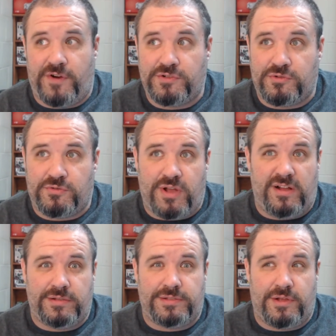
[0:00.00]
virtual
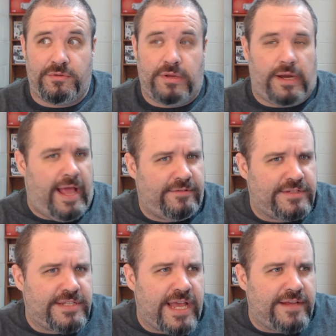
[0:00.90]
console,
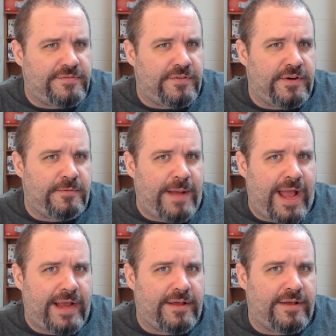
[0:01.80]
cloud saves for your
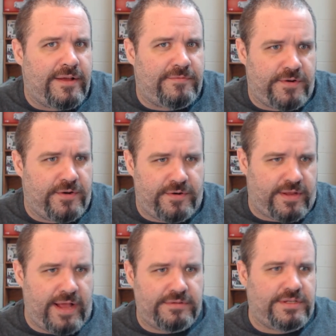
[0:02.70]
backup, for your
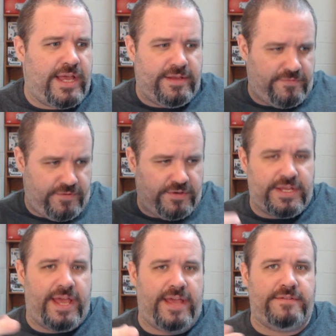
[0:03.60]
cloud saves for your
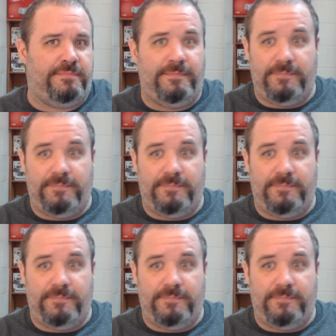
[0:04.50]
saves.